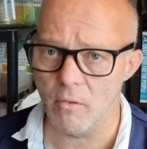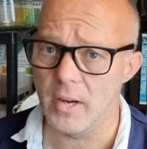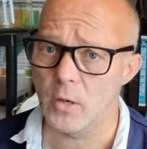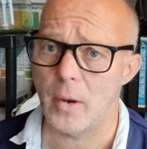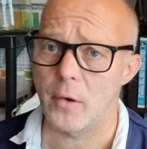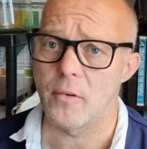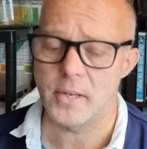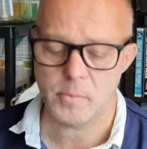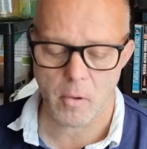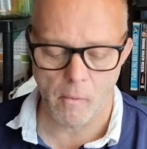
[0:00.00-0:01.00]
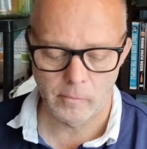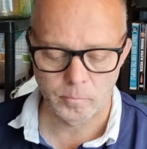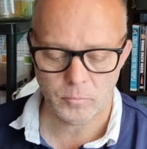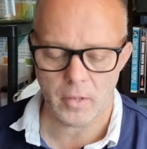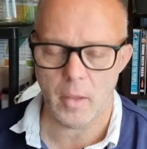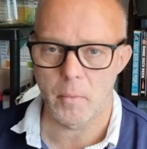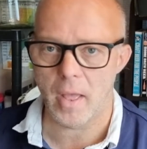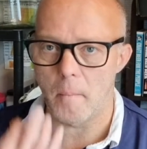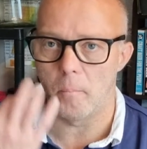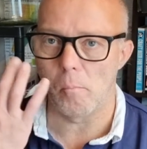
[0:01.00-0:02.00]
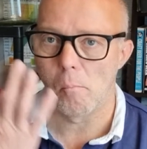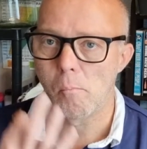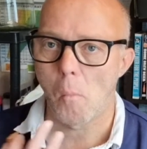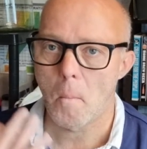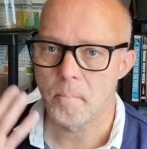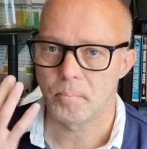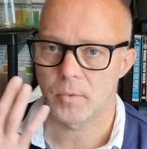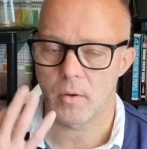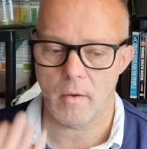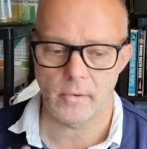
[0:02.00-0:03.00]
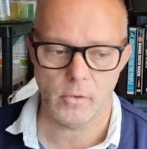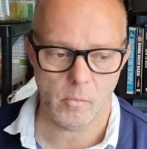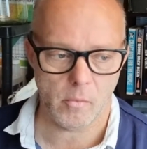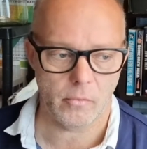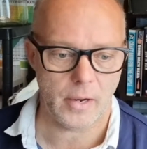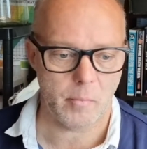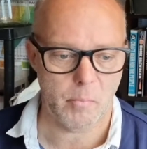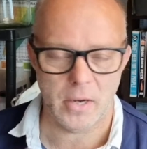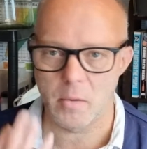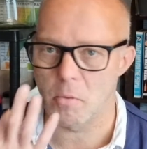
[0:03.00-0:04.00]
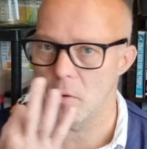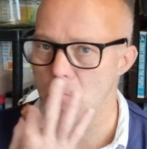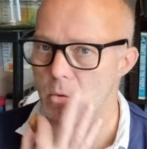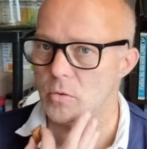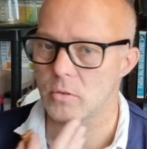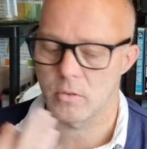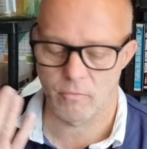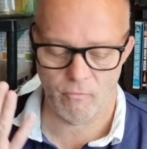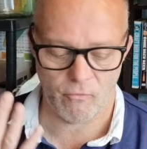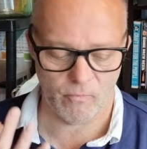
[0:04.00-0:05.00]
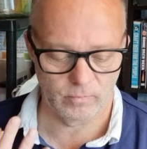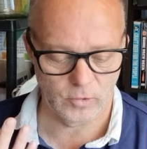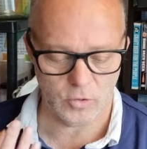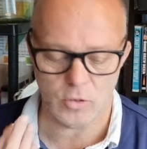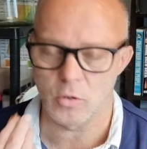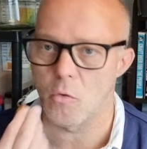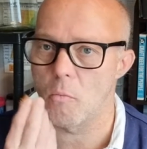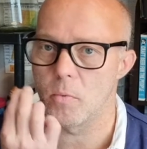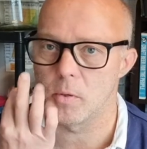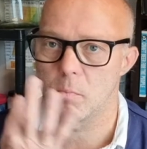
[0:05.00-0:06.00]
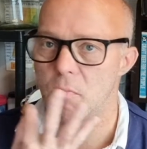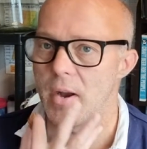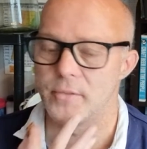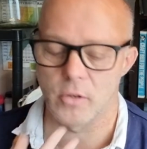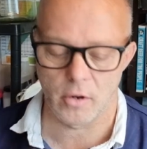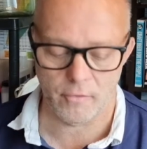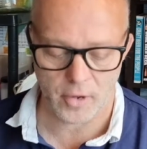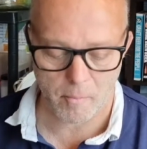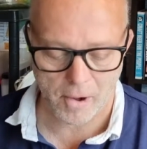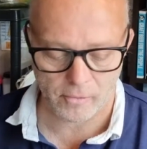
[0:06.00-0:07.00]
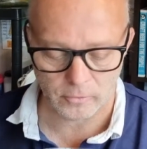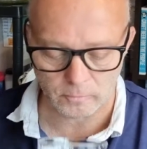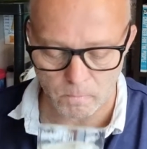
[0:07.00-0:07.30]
Really quite crisp. And then with that, oh, like peanut butter mush. It just spreads all over your mouth.